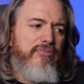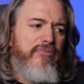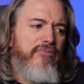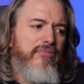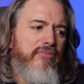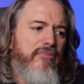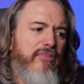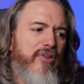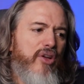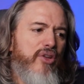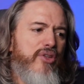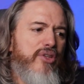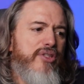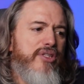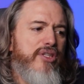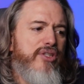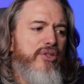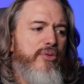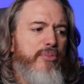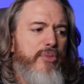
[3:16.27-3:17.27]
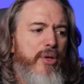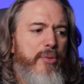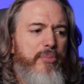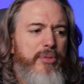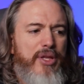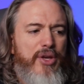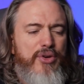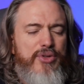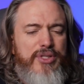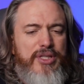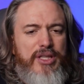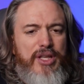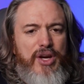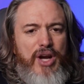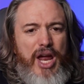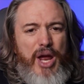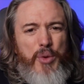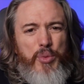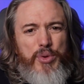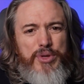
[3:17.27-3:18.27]
good to see some young players in there.
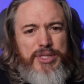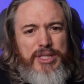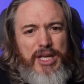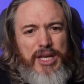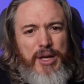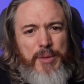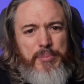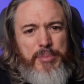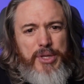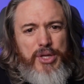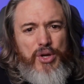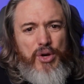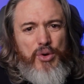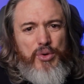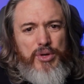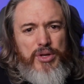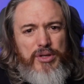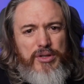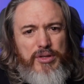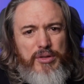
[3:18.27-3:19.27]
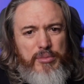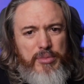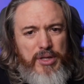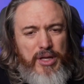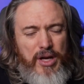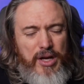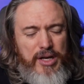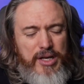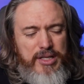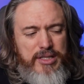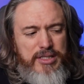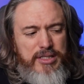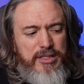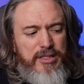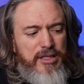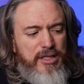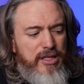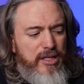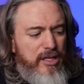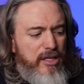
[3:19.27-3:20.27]
I was kind of PO'd, to be honest,
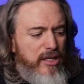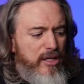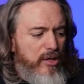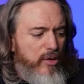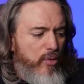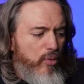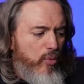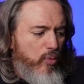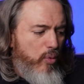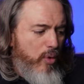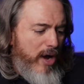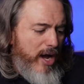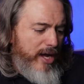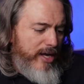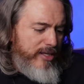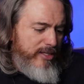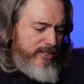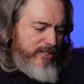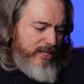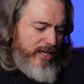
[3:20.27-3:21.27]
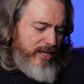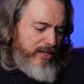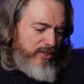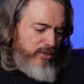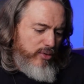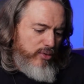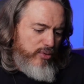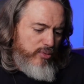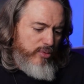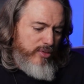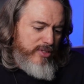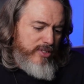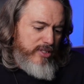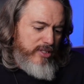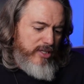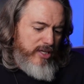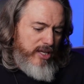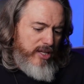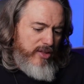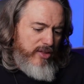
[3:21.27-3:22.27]
why Santos wasn't
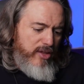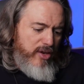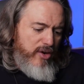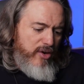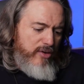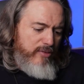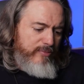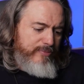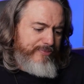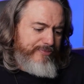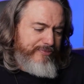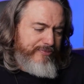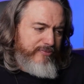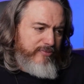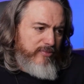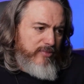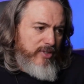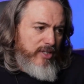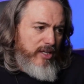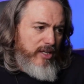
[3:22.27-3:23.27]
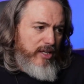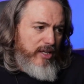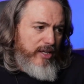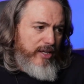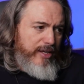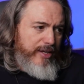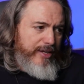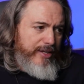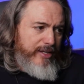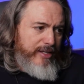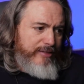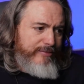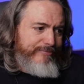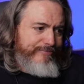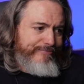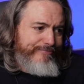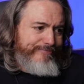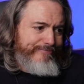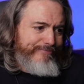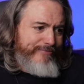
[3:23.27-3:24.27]
in there.
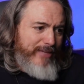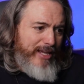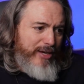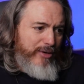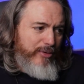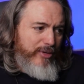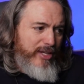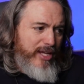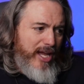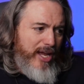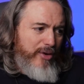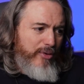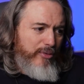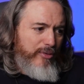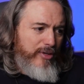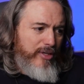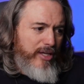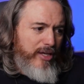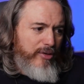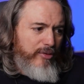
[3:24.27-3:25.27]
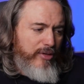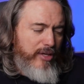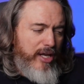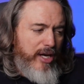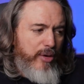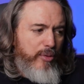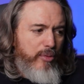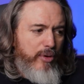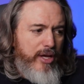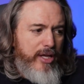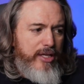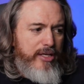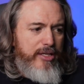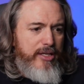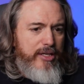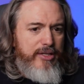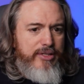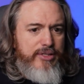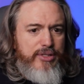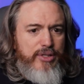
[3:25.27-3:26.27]
I don't get it why he
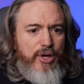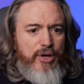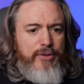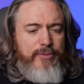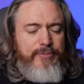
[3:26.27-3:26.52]
didn't start.